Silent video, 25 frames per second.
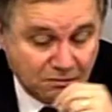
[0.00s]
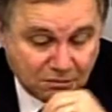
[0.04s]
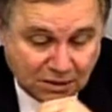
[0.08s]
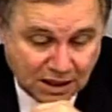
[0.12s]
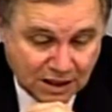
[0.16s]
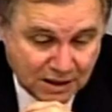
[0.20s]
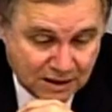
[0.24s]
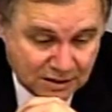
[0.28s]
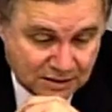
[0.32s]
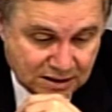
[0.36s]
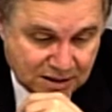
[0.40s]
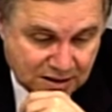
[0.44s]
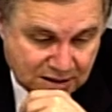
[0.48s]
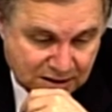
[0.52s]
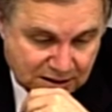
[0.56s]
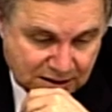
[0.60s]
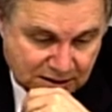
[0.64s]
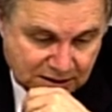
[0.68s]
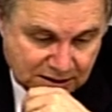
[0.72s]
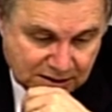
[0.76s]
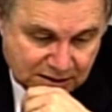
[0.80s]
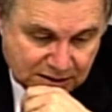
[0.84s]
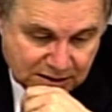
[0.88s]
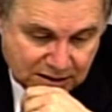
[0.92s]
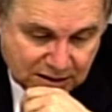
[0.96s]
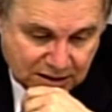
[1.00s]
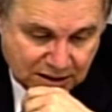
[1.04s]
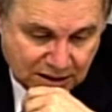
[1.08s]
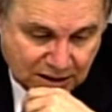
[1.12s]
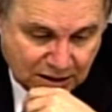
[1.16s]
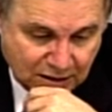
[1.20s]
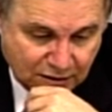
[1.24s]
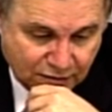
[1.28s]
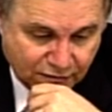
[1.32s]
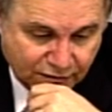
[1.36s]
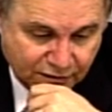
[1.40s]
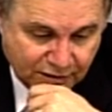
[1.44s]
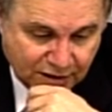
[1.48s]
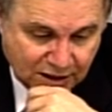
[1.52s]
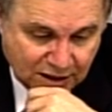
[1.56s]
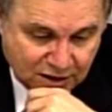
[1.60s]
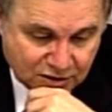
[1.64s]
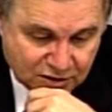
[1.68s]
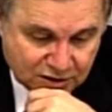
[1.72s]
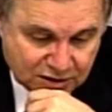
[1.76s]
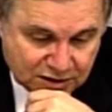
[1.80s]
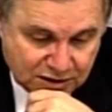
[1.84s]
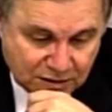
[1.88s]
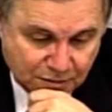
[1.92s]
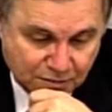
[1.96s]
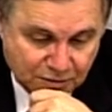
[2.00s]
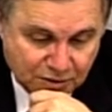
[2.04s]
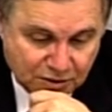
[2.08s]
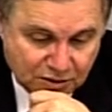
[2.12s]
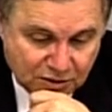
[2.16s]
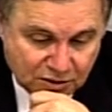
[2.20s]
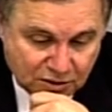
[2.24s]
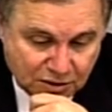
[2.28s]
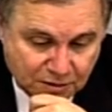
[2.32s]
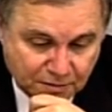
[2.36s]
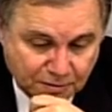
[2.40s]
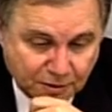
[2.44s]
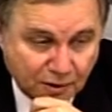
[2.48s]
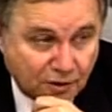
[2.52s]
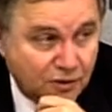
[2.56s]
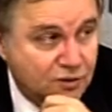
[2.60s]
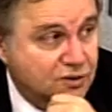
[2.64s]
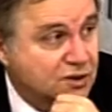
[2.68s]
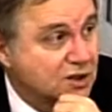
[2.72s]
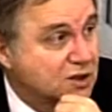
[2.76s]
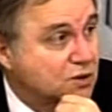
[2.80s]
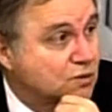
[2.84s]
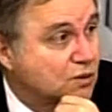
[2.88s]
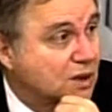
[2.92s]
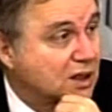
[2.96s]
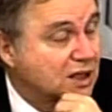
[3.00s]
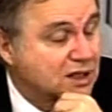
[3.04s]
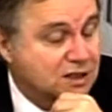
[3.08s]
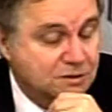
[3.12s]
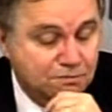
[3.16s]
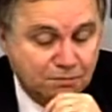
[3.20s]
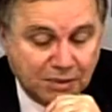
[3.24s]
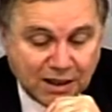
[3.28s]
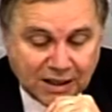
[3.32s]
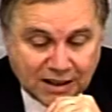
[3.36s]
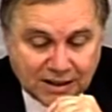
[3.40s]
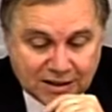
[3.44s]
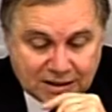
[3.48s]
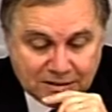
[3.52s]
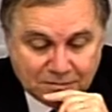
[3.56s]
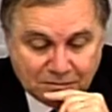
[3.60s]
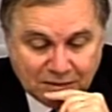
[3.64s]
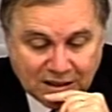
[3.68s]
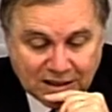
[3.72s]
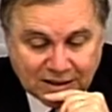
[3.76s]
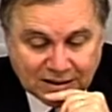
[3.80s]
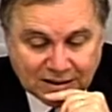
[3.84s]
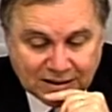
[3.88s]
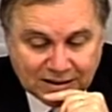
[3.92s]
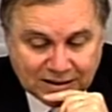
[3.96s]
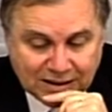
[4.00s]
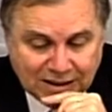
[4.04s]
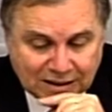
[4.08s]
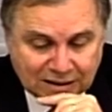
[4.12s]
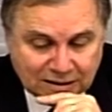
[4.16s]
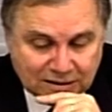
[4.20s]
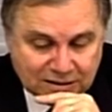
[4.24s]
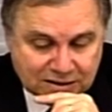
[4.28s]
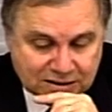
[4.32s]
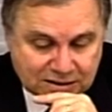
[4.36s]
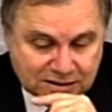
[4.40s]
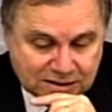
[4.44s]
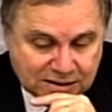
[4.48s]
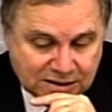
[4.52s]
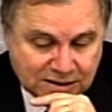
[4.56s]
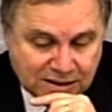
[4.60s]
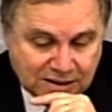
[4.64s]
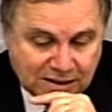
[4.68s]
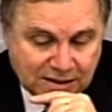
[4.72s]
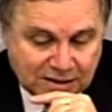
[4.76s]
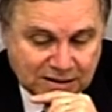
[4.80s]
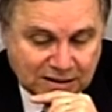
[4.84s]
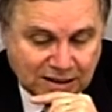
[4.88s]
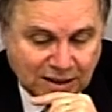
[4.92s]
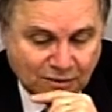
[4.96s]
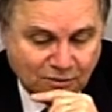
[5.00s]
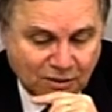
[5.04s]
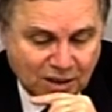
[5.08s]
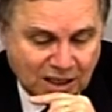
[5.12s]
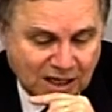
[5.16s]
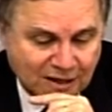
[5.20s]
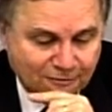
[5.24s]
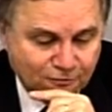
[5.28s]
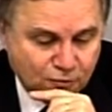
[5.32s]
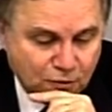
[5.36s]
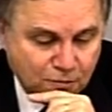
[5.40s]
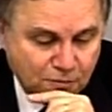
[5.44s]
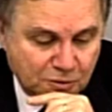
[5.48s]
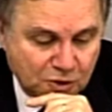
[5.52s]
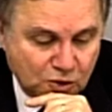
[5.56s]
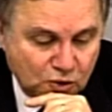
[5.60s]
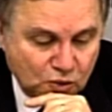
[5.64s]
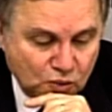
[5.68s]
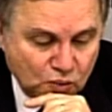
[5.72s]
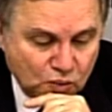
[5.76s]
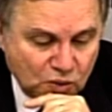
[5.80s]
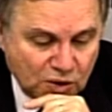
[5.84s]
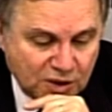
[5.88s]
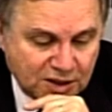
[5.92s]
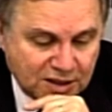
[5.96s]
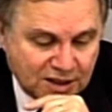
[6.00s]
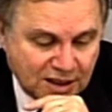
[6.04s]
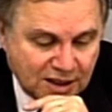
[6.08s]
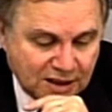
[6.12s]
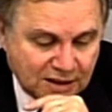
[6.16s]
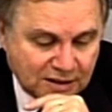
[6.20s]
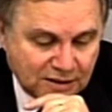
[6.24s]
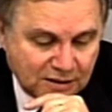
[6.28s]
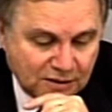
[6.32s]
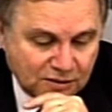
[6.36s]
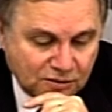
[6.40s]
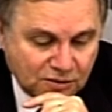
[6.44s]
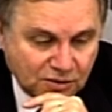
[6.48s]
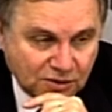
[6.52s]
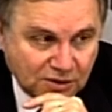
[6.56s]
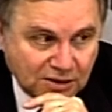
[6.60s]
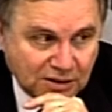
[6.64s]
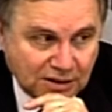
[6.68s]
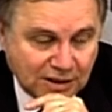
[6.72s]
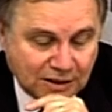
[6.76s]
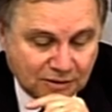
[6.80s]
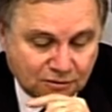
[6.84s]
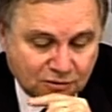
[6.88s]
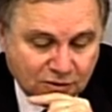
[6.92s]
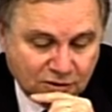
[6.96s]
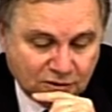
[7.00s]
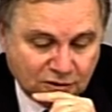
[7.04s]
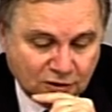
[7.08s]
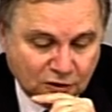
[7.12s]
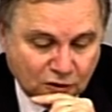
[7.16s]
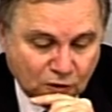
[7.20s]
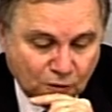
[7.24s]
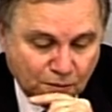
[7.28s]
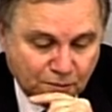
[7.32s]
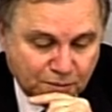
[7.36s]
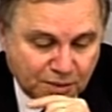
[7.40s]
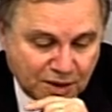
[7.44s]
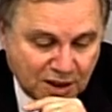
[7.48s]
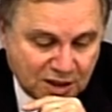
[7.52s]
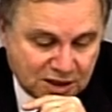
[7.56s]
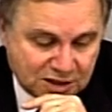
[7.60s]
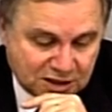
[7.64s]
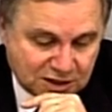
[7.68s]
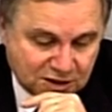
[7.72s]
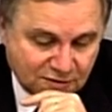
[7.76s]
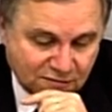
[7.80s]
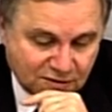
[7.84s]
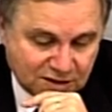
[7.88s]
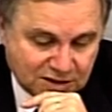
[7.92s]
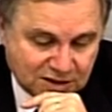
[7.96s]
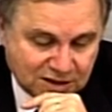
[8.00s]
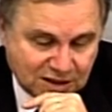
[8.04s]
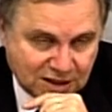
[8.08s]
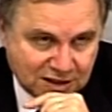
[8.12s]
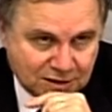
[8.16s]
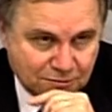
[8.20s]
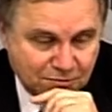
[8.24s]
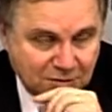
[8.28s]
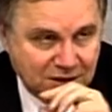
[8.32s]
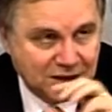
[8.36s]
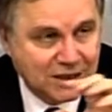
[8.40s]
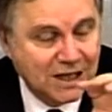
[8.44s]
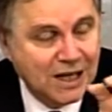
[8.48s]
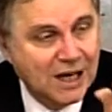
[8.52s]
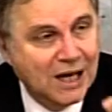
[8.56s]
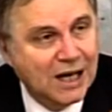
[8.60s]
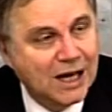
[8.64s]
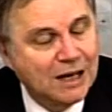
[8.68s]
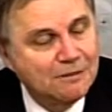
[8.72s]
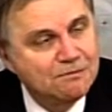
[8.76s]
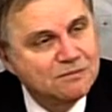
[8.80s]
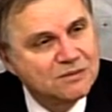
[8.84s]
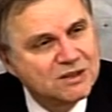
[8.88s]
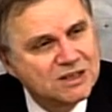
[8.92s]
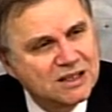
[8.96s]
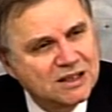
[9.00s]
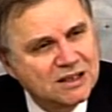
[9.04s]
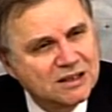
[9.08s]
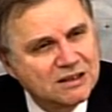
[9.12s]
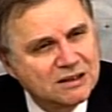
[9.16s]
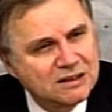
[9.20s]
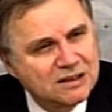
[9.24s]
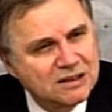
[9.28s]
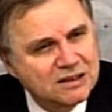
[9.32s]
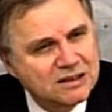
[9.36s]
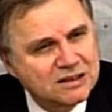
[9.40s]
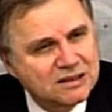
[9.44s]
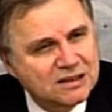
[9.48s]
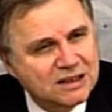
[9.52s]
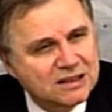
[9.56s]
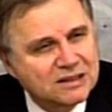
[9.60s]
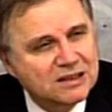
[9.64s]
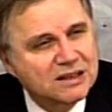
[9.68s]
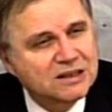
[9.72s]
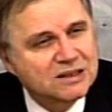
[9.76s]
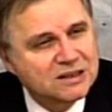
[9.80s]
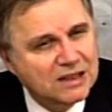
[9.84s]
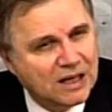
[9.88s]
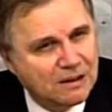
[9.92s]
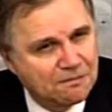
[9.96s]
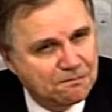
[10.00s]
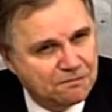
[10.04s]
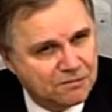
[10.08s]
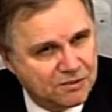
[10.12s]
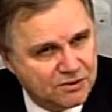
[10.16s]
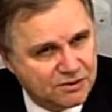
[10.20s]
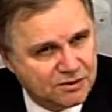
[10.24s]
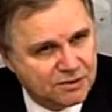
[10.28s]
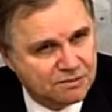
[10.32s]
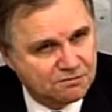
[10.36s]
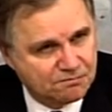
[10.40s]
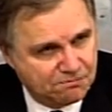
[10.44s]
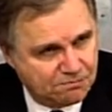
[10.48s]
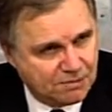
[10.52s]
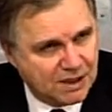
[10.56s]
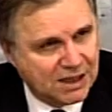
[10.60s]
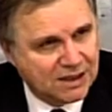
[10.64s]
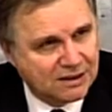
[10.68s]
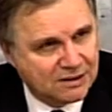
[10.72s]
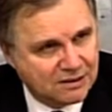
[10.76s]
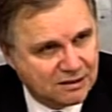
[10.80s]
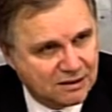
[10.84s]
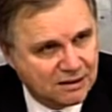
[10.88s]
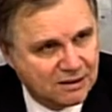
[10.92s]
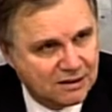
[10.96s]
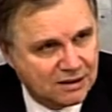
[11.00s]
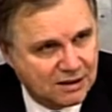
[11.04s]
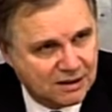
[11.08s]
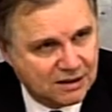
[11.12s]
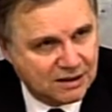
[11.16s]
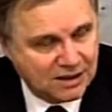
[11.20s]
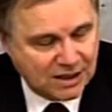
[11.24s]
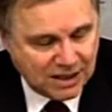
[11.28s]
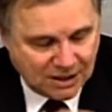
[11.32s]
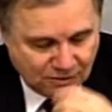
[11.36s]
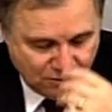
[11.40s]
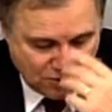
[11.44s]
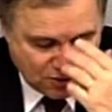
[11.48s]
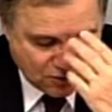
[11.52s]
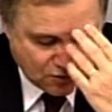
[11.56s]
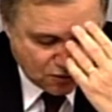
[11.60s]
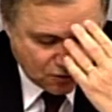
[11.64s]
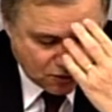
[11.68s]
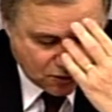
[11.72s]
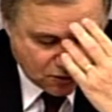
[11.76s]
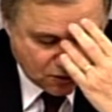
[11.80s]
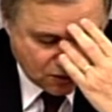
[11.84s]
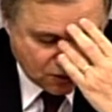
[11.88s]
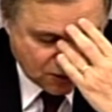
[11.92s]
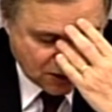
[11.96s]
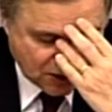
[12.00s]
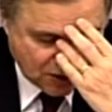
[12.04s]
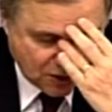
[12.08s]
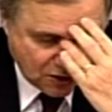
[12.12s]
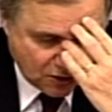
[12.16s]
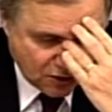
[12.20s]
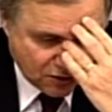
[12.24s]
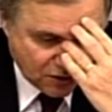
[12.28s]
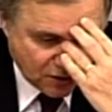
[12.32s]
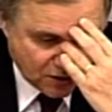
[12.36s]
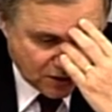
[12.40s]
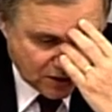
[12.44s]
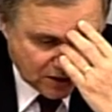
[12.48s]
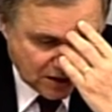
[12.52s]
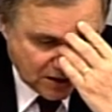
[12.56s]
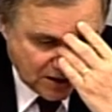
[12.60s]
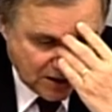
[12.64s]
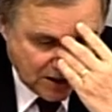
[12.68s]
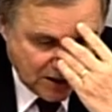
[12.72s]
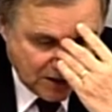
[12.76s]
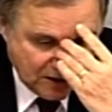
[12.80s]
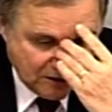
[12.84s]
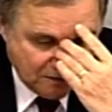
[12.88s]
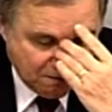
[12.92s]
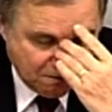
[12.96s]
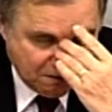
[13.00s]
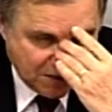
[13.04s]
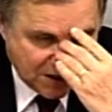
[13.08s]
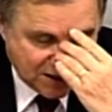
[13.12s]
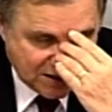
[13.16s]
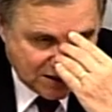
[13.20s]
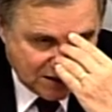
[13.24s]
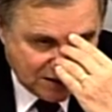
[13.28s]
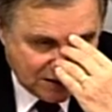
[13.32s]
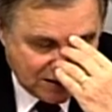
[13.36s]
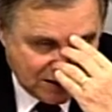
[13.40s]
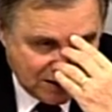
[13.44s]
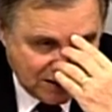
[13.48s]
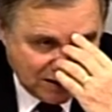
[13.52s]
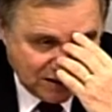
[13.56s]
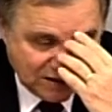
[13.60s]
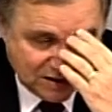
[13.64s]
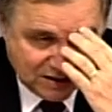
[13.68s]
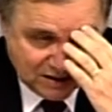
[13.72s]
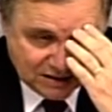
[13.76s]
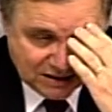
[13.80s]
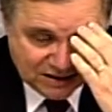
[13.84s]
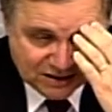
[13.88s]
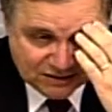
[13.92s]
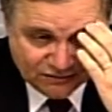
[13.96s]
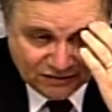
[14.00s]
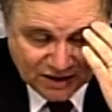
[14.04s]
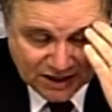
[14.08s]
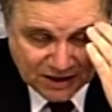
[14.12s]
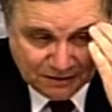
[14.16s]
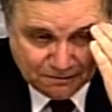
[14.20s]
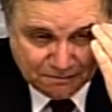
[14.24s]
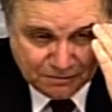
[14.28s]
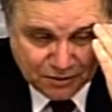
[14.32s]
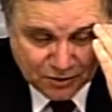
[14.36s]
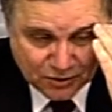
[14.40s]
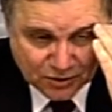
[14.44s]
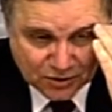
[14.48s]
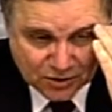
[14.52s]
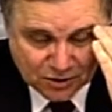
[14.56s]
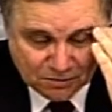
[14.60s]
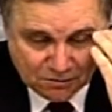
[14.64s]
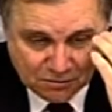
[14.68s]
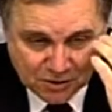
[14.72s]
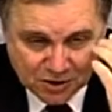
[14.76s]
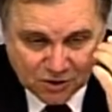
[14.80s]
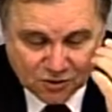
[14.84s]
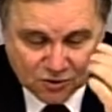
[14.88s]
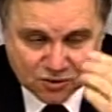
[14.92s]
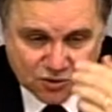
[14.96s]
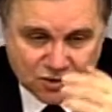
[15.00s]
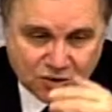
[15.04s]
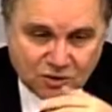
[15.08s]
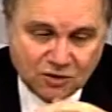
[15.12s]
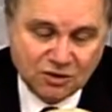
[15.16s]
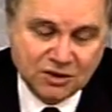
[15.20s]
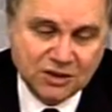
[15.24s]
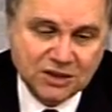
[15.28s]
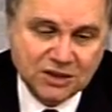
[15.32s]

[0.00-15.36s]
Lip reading: by our financial stability reports as well as by market analysts. They will have to be duly taken into account in the comprehensive assessment. I'm saying these as examples, and I will conclude accordingly. But I think it is very important because there is